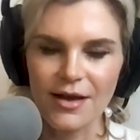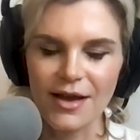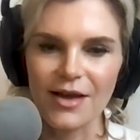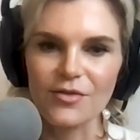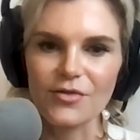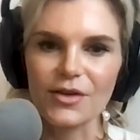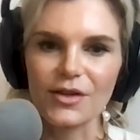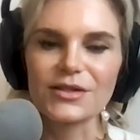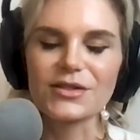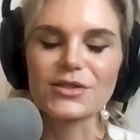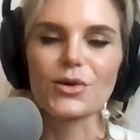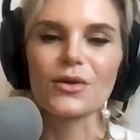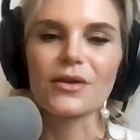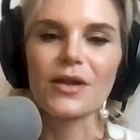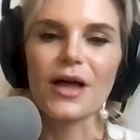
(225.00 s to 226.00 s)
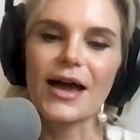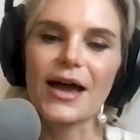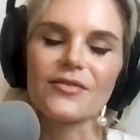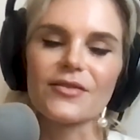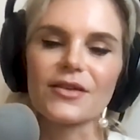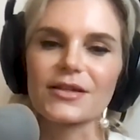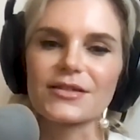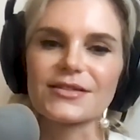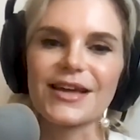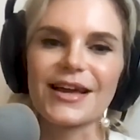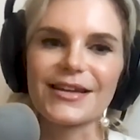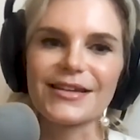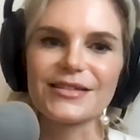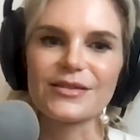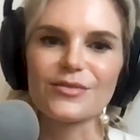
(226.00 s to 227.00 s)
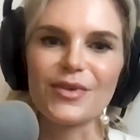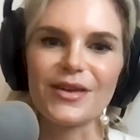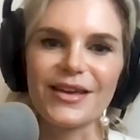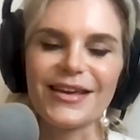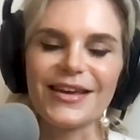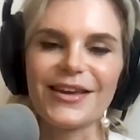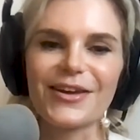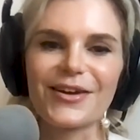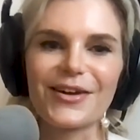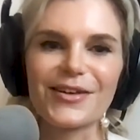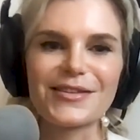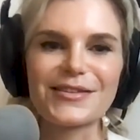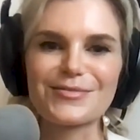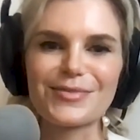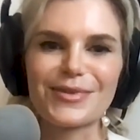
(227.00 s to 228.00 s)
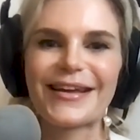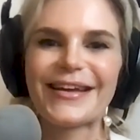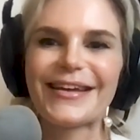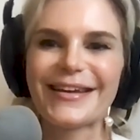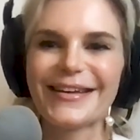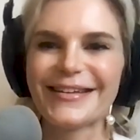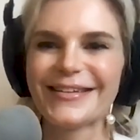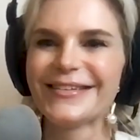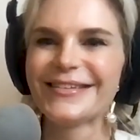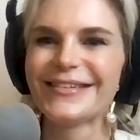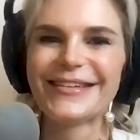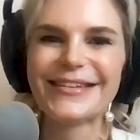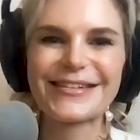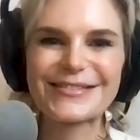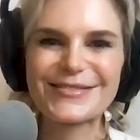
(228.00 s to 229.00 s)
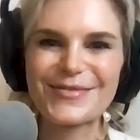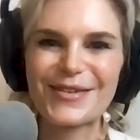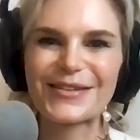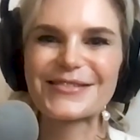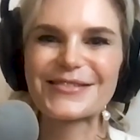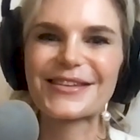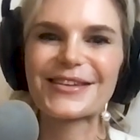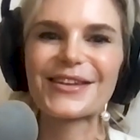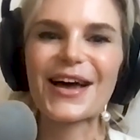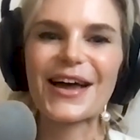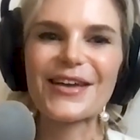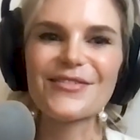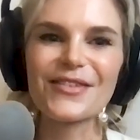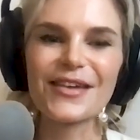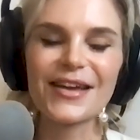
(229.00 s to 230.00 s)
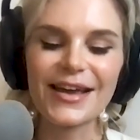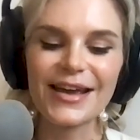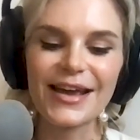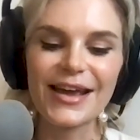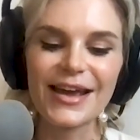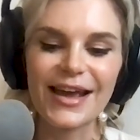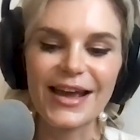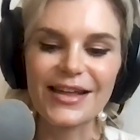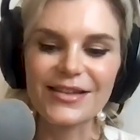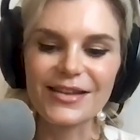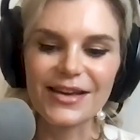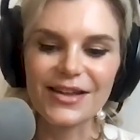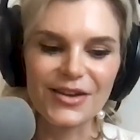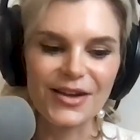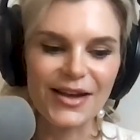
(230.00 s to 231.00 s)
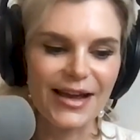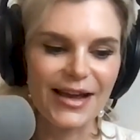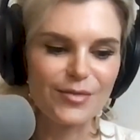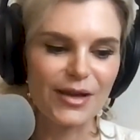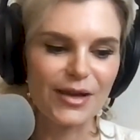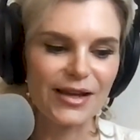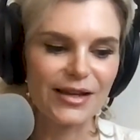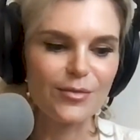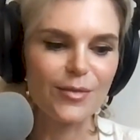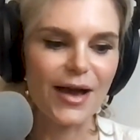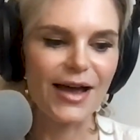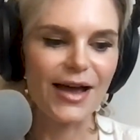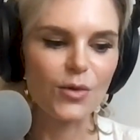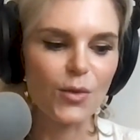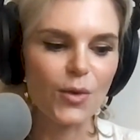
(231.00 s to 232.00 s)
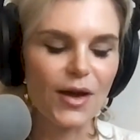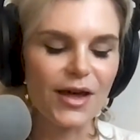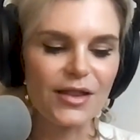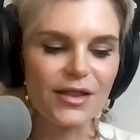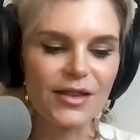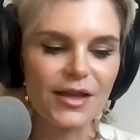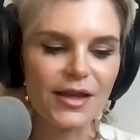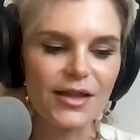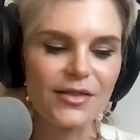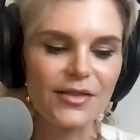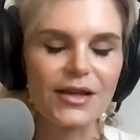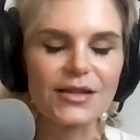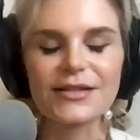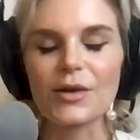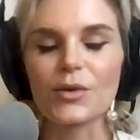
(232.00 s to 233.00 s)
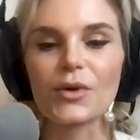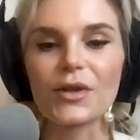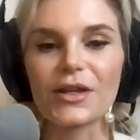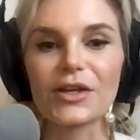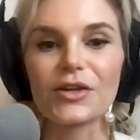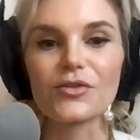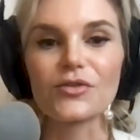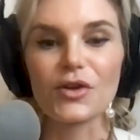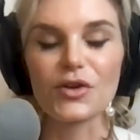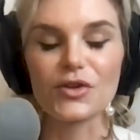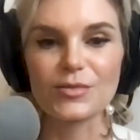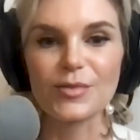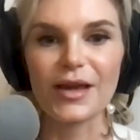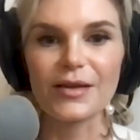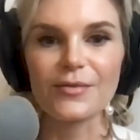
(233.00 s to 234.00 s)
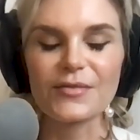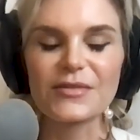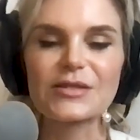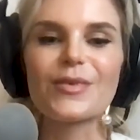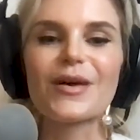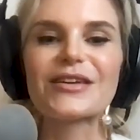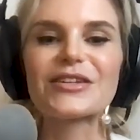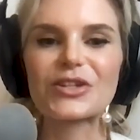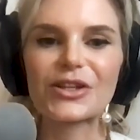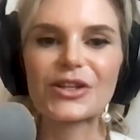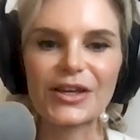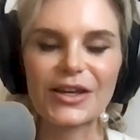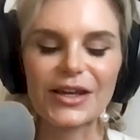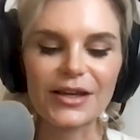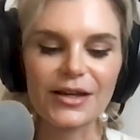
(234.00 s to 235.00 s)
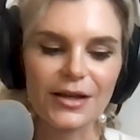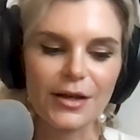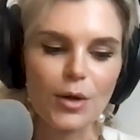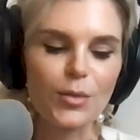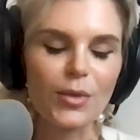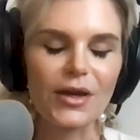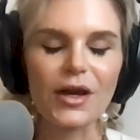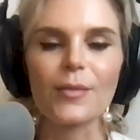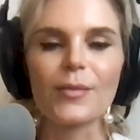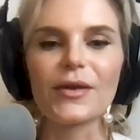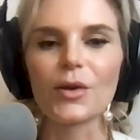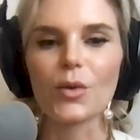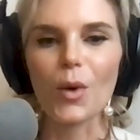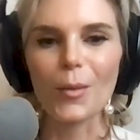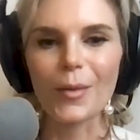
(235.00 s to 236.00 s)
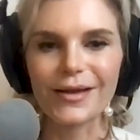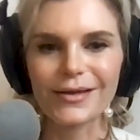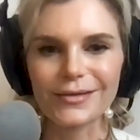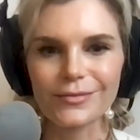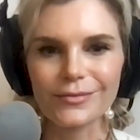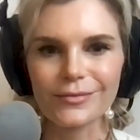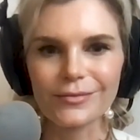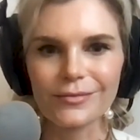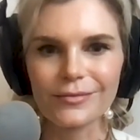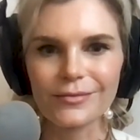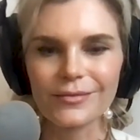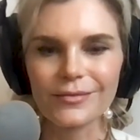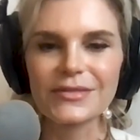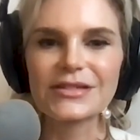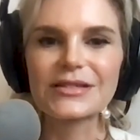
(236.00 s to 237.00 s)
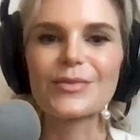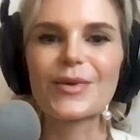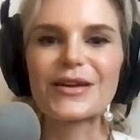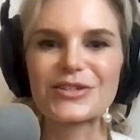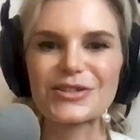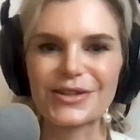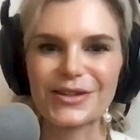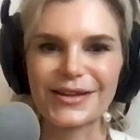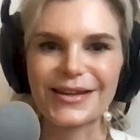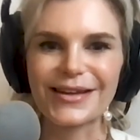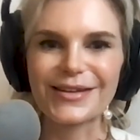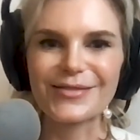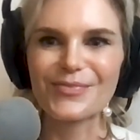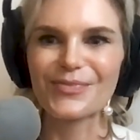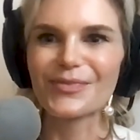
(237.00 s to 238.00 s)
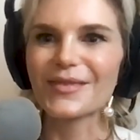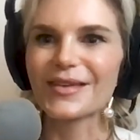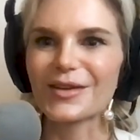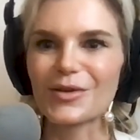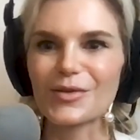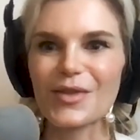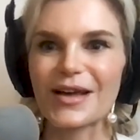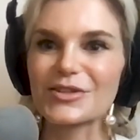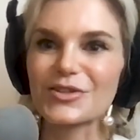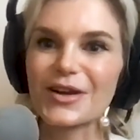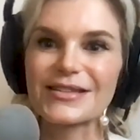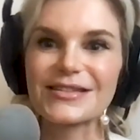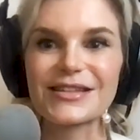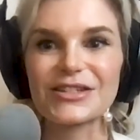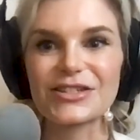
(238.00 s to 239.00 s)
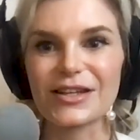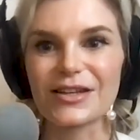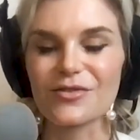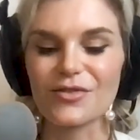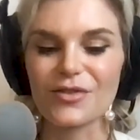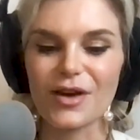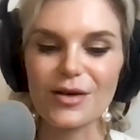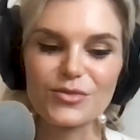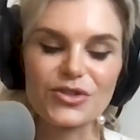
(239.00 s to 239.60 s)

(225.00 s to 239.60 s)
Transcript: and feeling so alive and excited to be here on this planet experiencing life, and the other hand being met with things that really confuse me, especially becoming a woman, especially that transition from